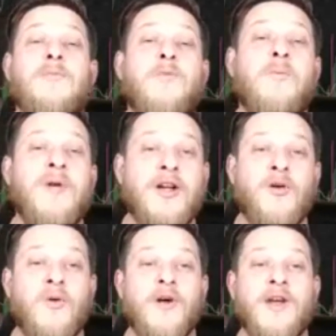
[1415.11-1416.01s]

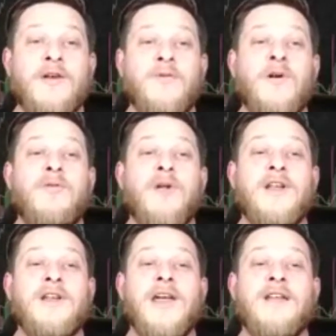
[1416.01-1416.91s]
Bitcoin
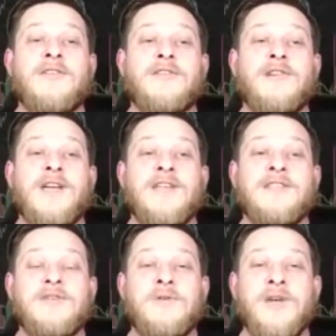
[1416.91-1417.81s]
would enter
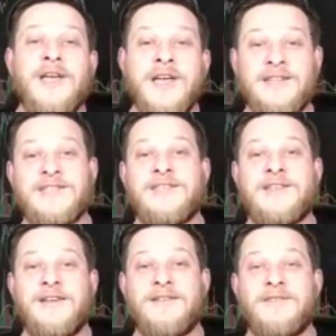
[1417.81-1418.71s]
into its
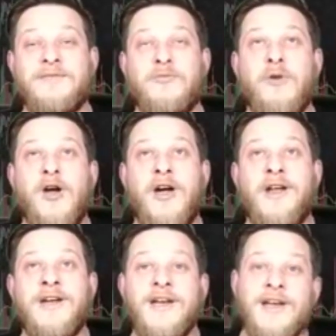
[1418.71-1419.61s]
run